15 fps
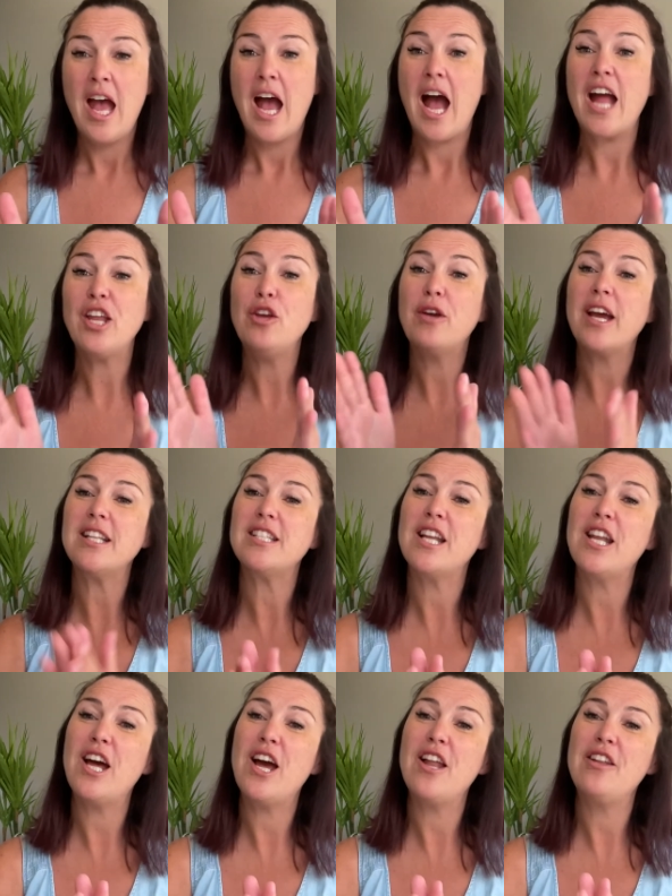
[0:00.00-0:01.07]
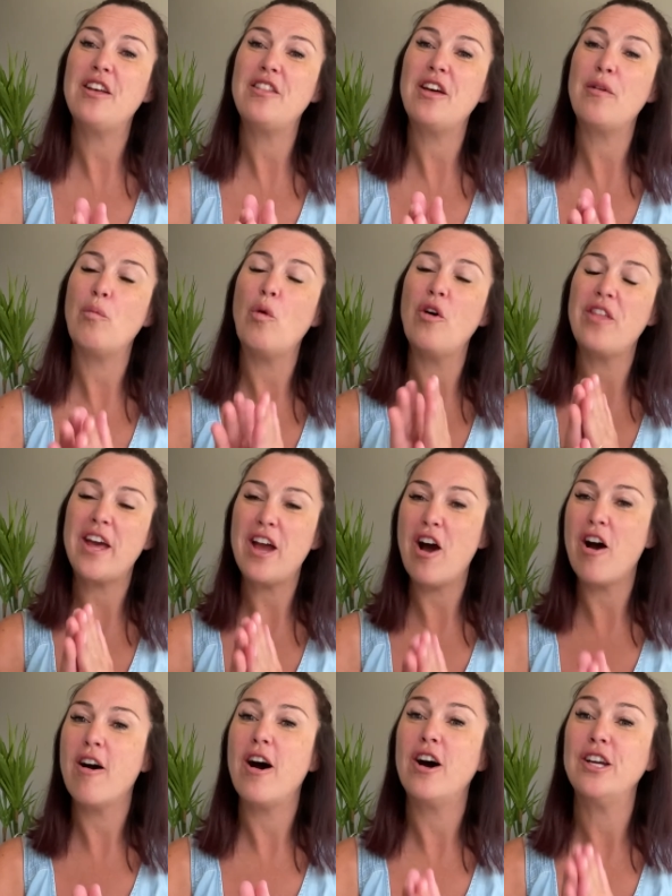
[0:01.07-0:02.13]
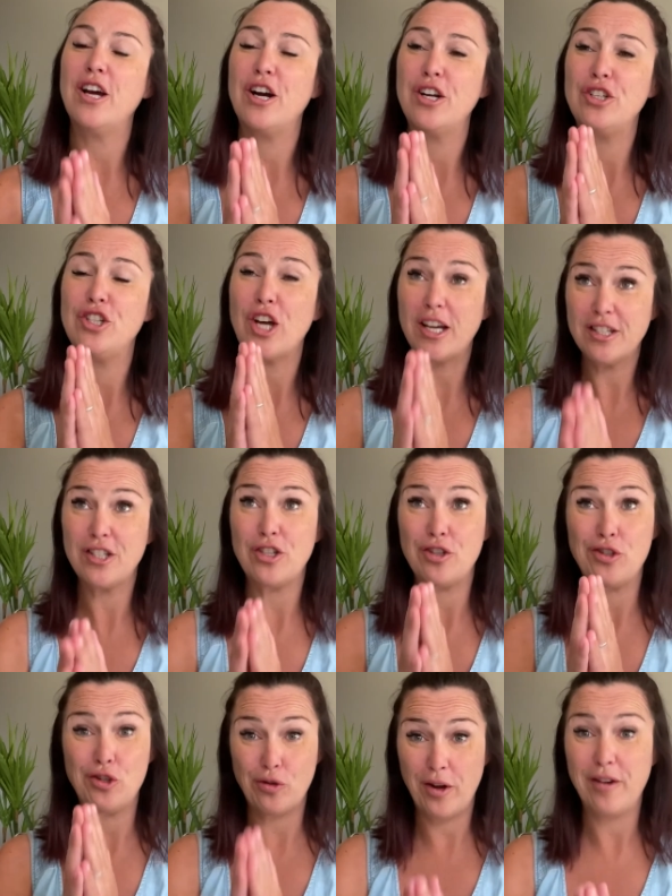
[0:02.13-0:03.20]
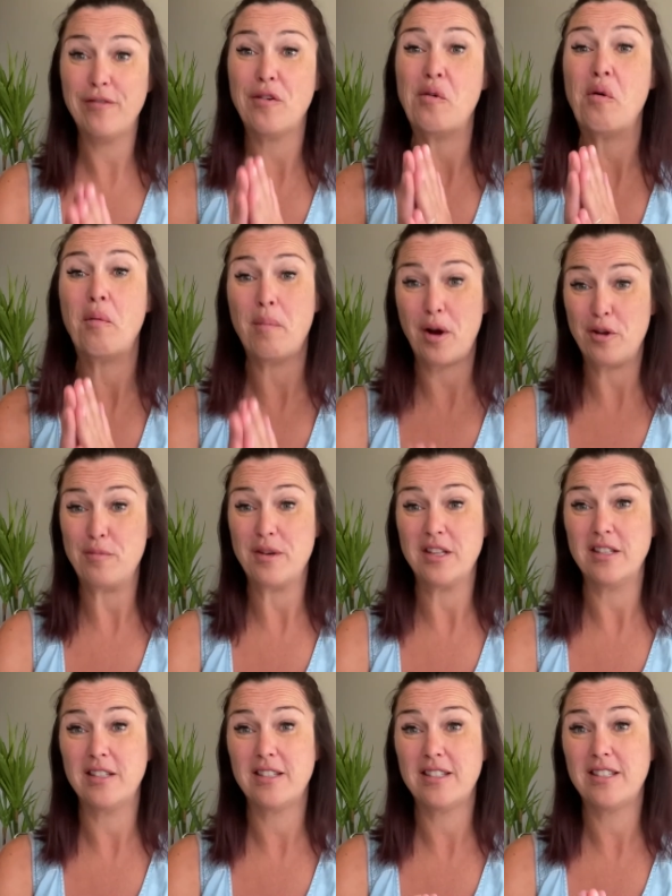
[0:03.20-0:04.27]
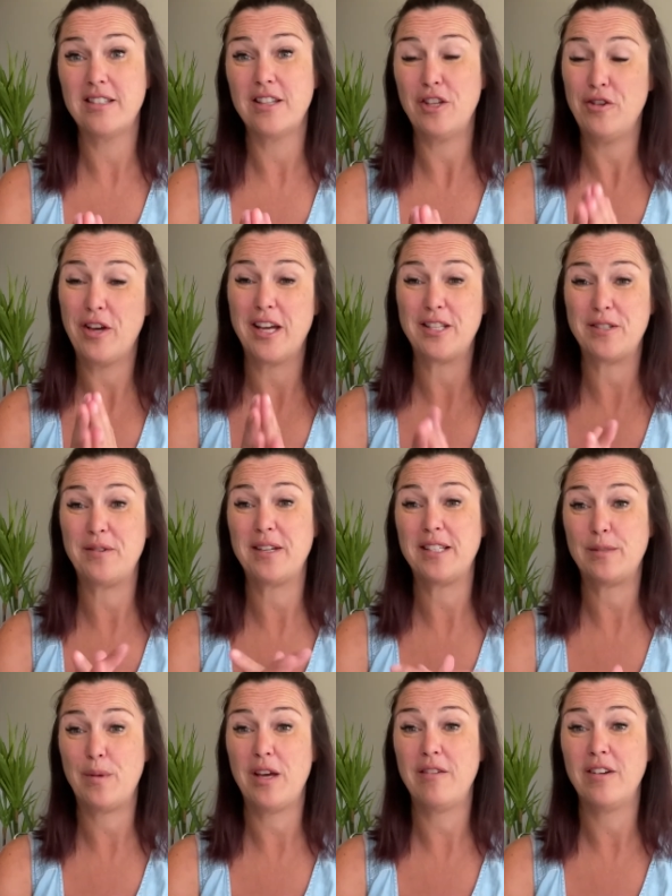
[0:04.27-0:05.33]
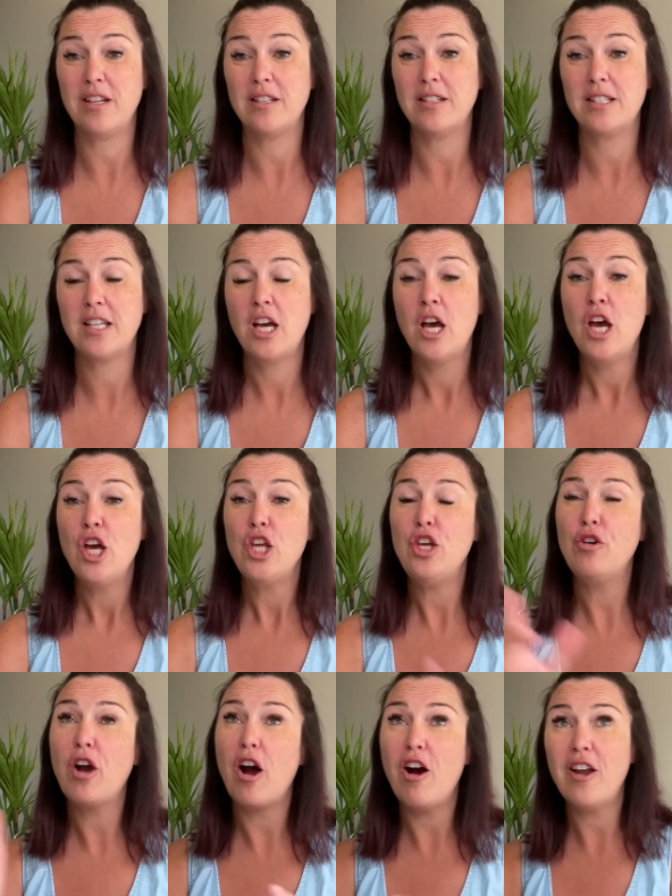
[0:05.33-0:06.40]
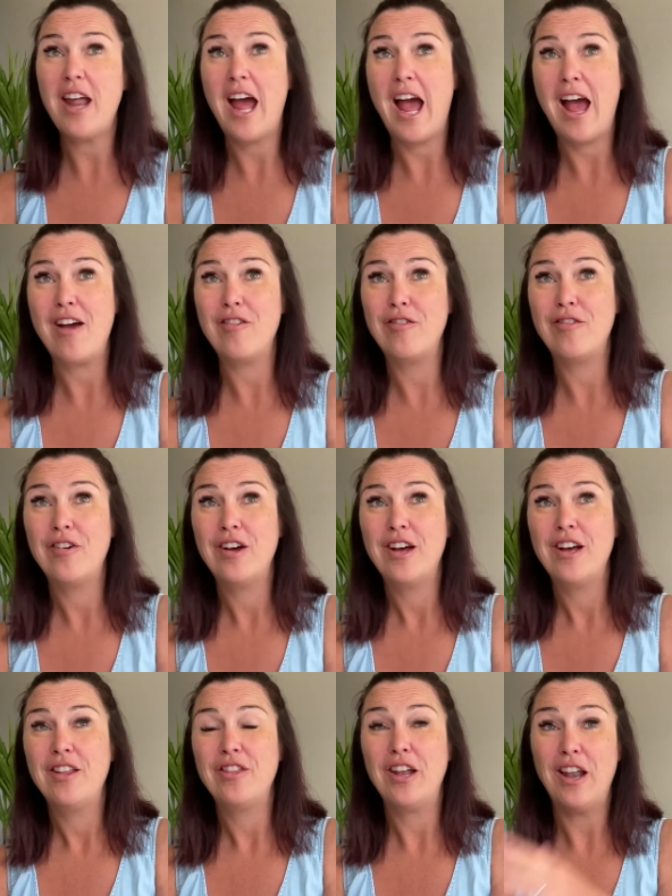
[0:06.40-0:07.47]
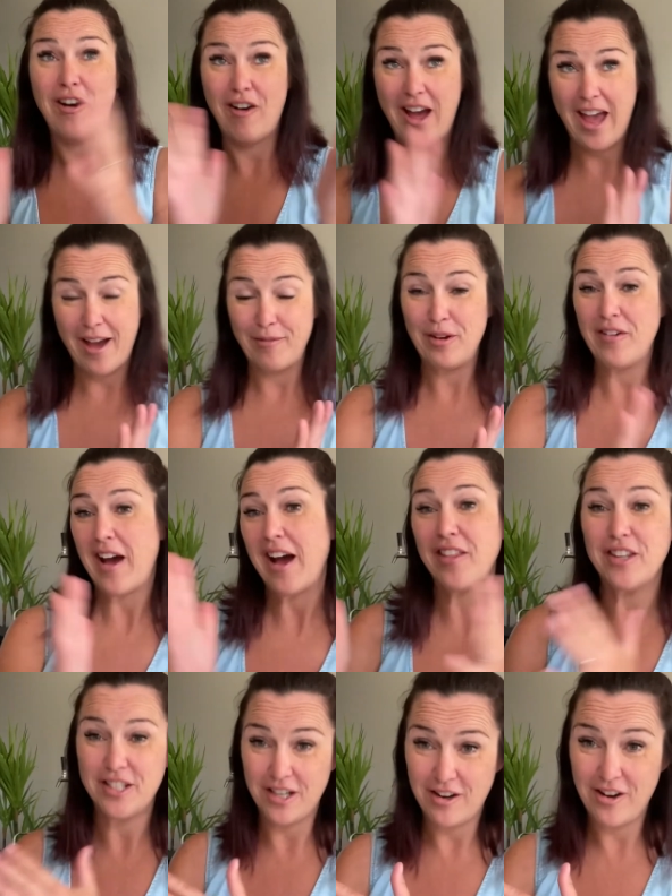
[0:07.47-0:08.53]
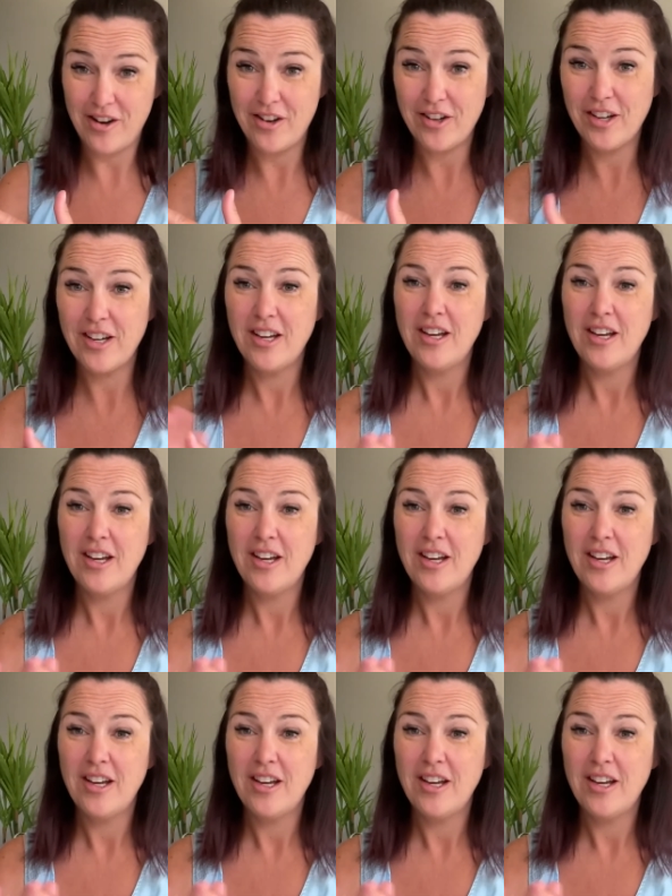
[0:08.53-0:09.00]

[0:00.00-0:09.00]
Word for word: And you get to learn that what they are, are, are just joyful moments that you get to experience. You can't have the light without the dark.